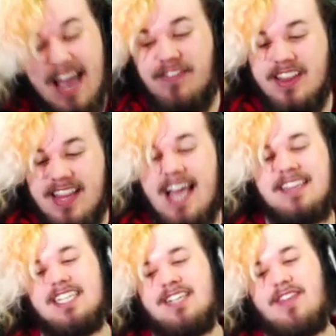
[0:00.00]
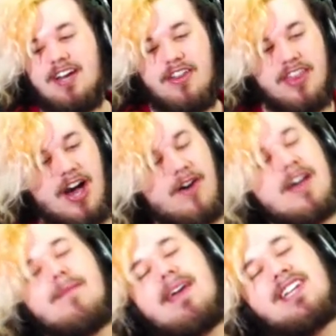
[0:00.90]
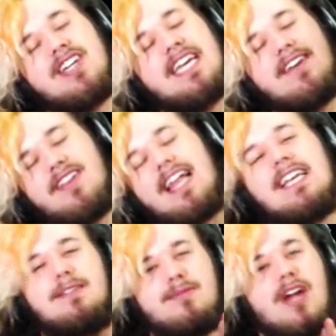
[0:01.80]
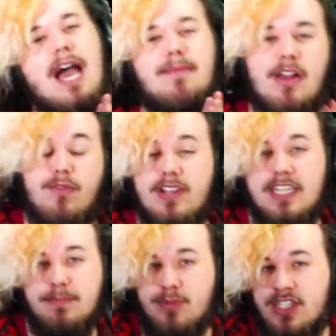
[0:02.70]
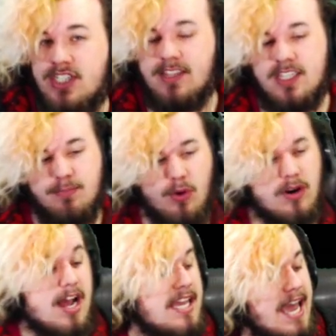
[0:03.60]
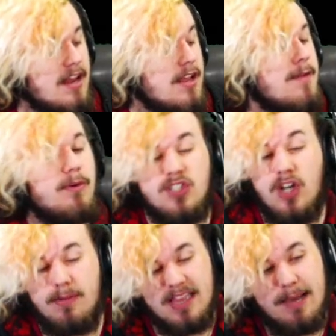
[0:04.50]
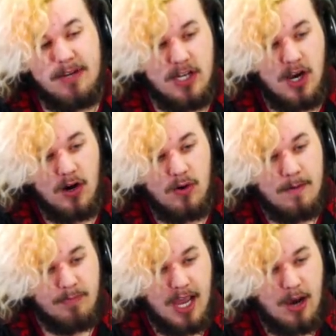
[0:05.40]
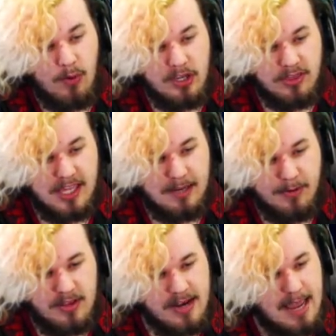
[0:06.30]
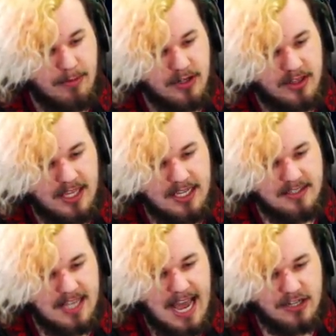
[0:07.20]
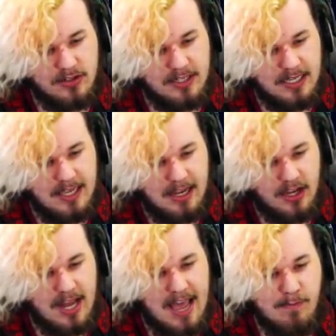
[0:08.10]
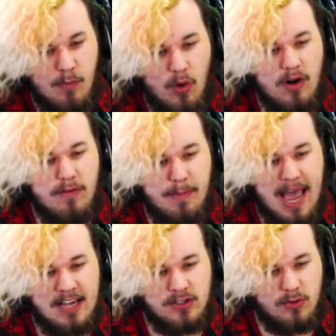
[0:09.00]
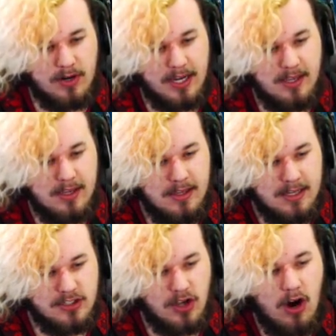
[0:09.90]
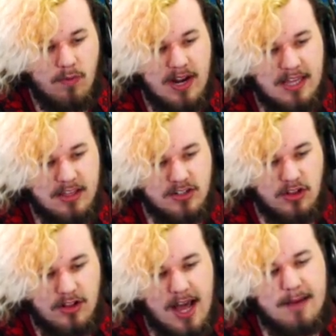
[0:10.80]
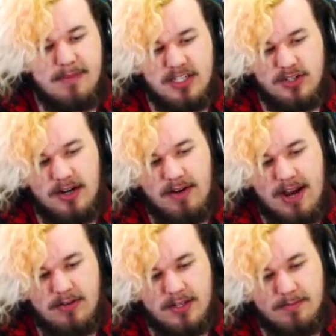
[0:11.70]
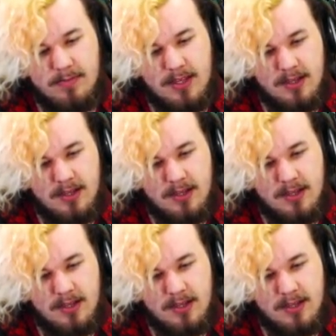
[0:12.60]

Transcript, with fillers: if you like this video, though, make sure you give it a like, subscribe. I really appreciate the support. Again, post a comment. Let me know uh, what you think about the neighbor. Do you think he's actually going to have more of a backstory? Because already there's a lot of mystery around him.